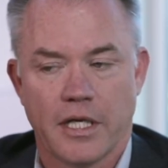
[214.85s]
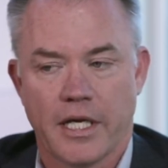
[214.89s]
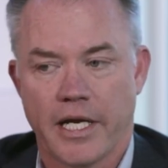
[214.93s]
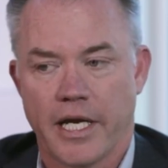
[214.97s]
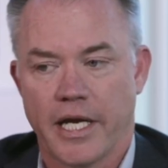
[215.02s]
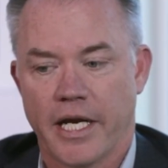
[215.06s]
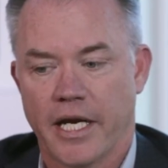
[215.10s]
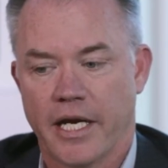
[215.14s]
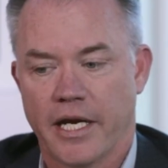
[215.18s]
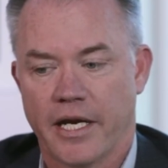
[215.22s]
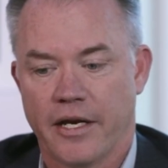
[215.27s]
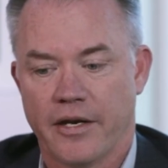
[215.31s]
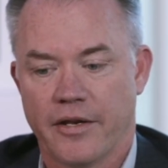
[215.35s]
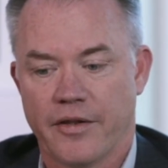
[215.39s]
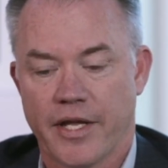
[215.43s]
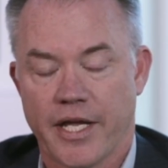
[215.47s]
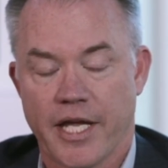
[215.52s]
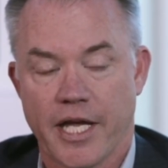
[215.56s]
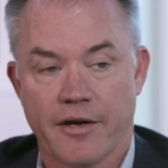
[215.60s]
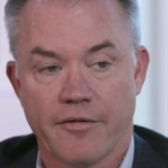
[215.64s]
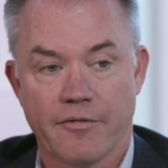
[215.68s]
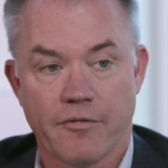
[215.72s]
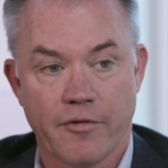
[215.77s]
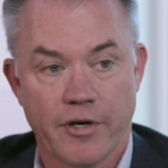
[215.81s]
and they
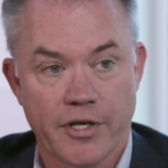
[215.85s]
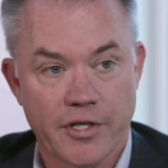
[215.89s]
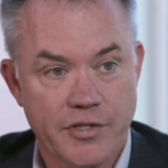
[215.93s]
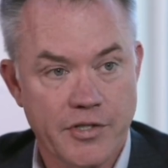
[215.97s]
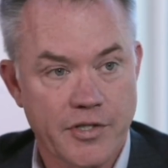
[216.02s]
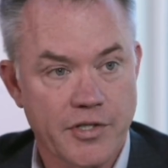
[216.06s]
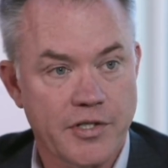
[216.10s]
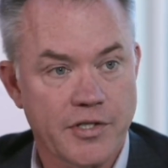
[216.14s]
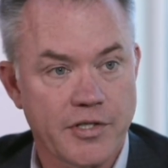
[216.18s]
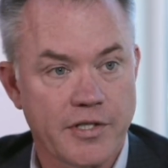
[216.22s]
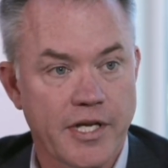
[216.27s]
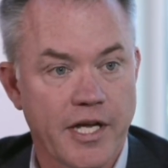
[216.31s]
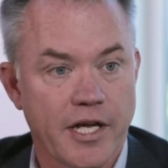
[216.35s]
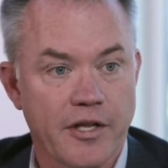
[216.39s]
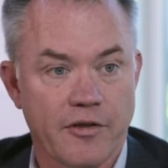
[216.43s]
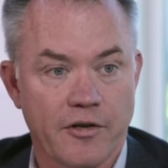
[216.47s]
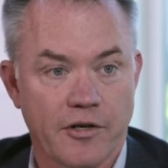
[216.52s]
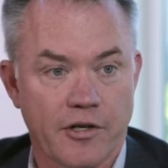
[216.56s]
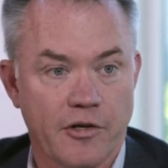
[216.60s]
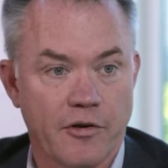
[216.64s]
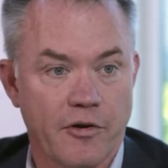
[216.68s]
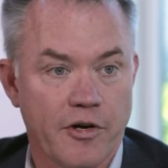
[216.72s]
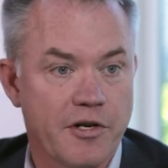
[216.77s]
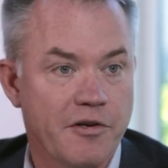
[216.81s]
have risks that
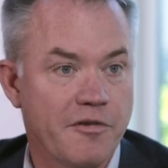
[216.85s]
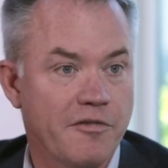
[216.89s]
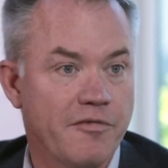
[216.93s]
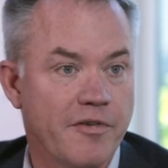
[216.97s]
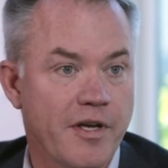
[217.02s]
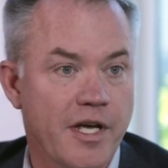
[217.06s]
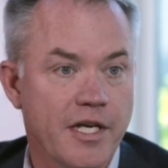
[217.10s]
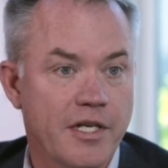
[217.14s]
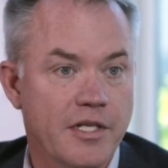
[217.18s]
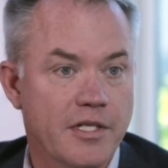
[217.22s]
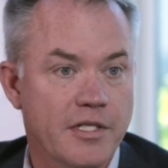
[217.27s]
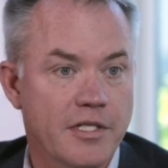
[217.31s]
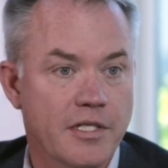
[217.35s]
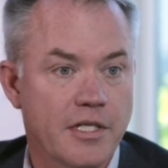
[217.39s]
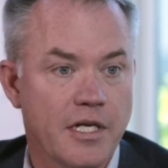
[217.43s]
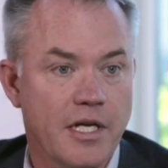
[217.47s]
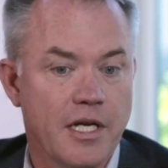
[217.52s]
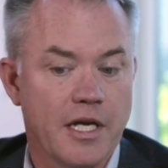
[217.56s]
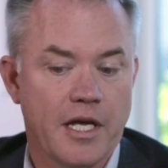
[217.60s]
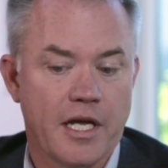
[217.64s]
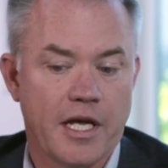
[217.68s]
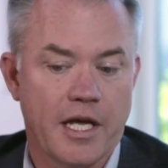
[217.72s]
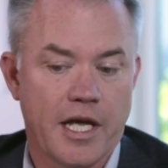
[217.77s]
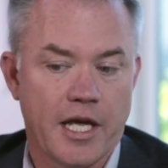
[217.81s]
they're going to face,
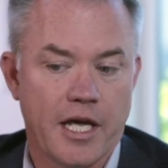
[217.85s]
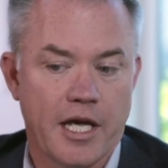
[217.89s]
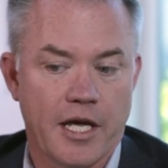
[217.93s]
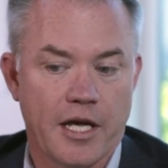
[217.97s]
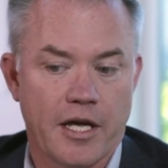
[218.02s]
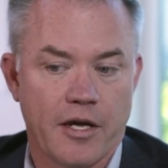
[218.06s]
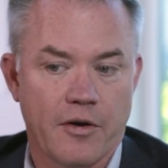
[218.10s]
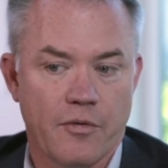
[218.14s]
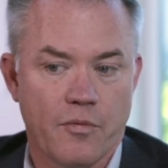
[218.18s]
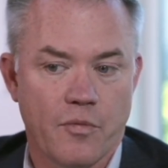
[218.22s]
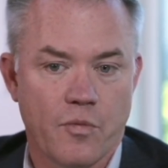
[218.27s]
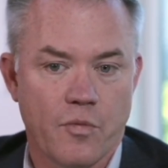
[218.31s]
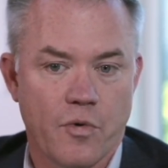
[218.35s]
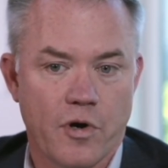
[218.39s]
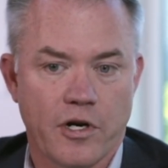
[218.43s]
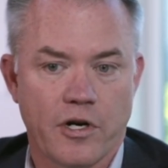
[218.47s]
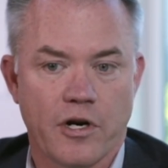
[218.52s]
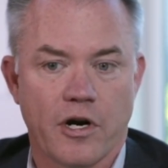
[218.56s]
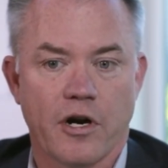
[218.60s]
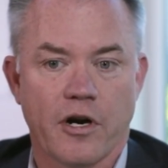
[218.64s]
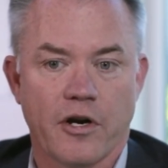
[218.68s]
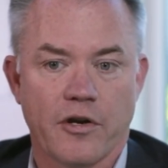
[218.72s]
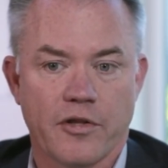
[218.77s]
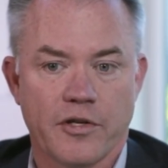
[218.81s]
and what
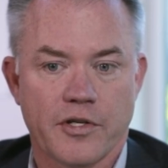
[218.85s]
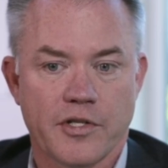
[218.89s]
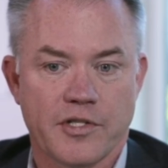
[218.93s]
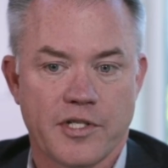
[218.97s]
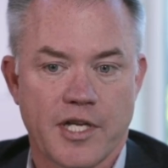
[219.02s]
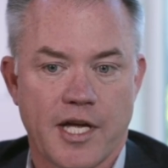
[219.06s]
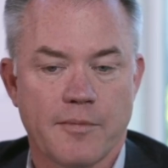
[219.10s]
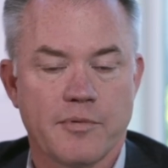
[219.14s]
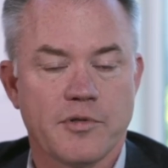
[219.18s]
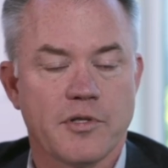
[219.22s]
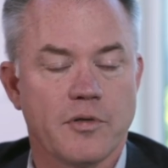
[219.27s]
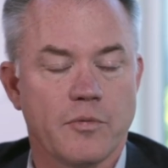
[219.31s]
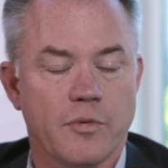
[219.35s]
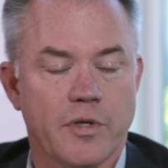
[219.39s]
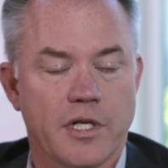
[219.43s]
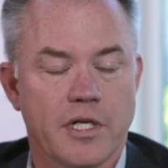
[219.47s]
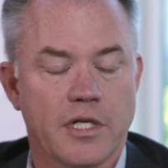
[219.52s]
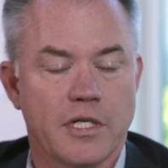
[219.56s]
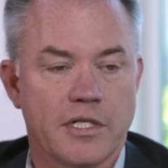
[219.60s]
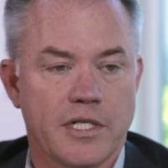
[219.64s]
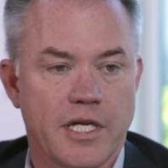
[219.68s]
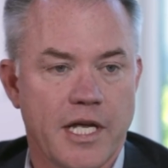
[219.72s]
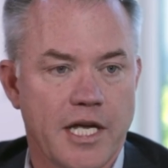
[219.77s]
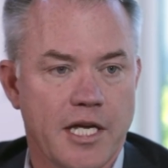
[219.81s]
are the steps that we
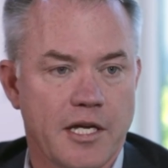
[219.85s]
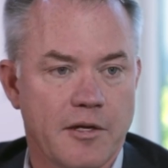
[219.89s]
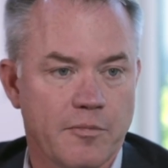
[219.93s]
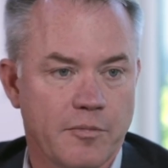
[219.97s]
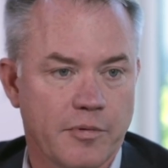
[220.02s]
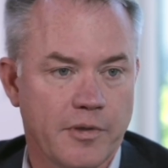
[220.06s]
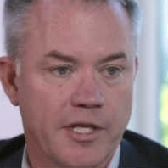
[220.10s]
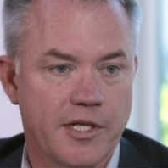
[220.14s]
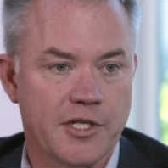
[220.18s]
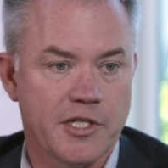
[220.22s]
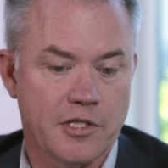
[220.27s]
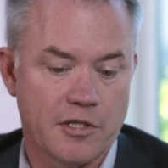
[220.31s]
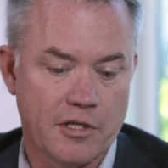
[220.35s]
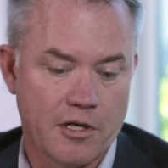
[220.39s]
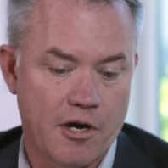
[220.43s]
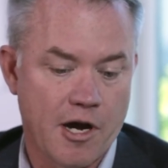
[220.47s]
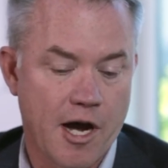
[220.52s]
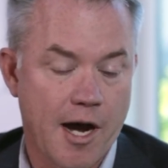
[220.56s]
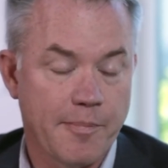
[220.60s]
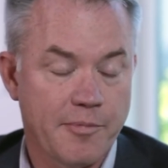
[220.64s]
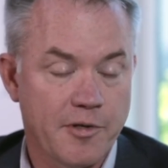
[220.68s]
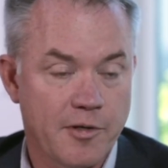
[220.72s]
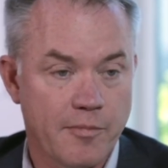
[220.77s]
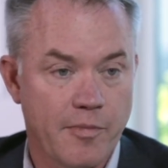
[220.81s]
can take in place to
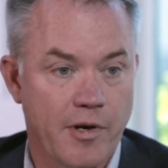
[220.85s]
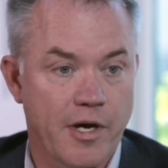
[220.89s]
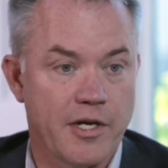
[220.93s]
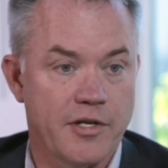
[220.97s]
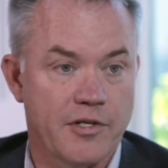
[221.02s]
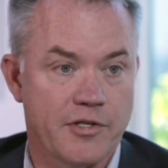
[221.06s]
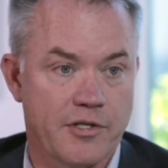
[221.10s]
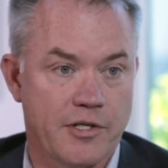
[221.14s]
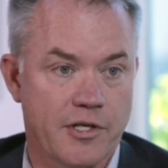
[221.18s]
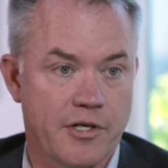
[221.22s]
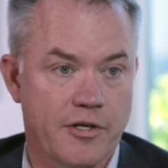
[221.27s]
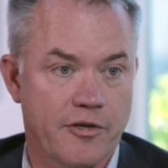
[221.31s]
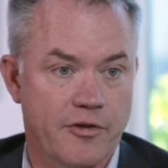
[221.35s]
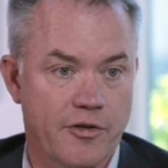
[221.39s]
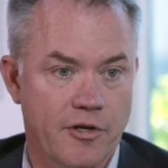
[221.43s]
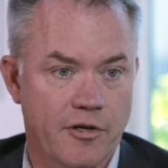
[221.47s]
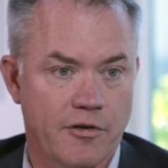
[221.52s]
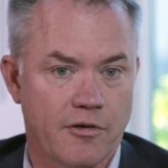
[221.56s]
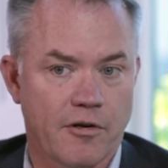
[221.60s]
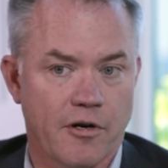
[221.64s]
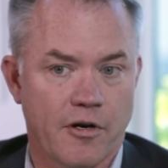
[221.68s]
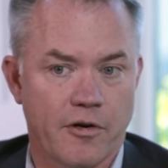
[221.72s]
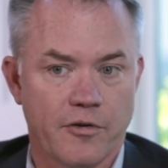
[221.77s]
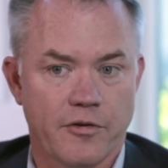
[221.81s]
optimize their
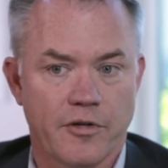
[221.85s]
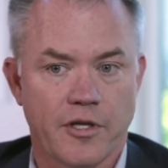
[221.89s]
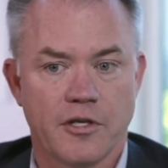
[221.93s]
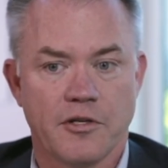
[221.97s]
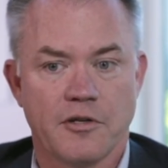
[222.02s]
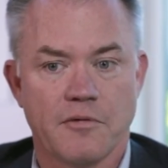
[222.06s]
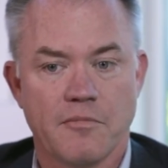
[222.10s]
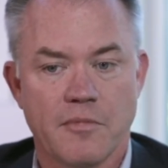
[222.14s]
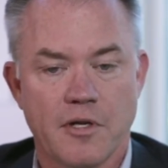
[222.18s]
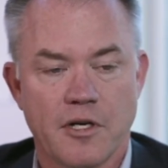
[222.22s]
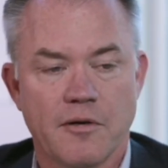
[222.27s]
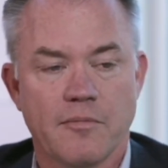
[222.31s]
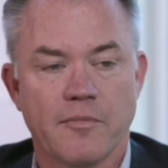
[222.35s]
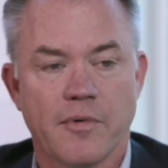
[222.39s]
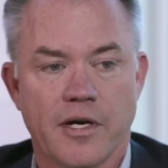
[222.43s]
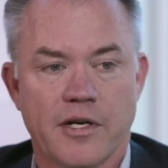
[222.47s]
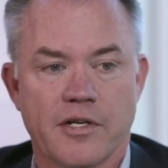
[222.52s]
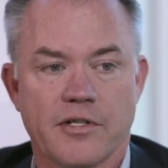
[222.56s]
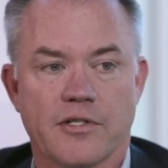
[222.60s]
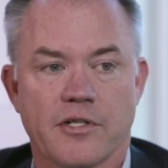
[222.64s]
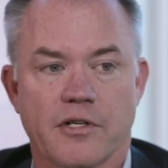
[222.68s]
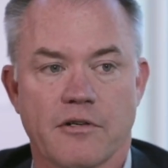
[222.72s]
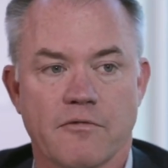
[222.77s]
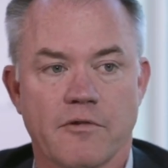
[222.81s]
growth and to
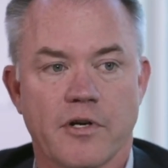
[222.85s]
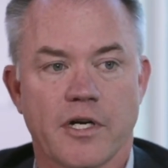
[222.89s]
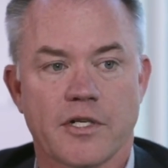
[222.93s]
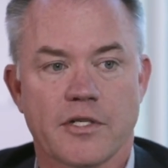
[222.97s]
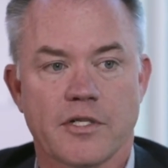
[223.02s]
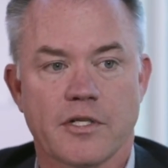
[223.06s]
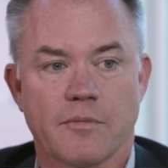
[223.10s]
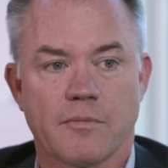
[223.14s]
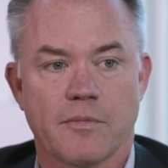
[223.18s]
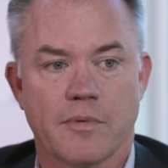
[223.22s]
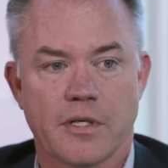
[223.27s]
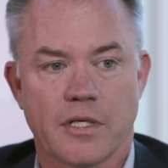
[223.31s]
minimize their risk.